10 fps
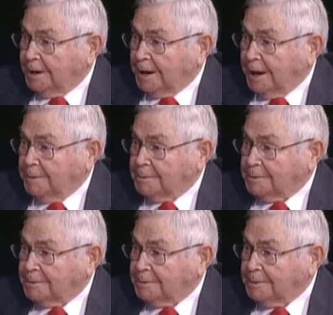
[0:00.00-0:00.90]
cat
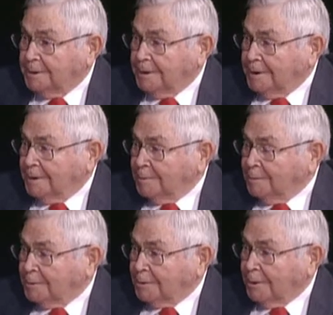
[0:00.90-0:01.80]
was
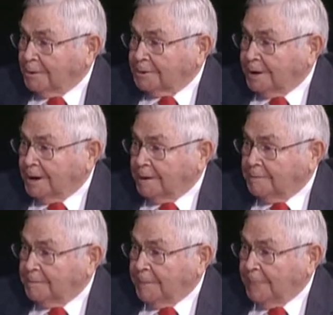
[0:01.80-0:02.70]
with her all the time. Oh,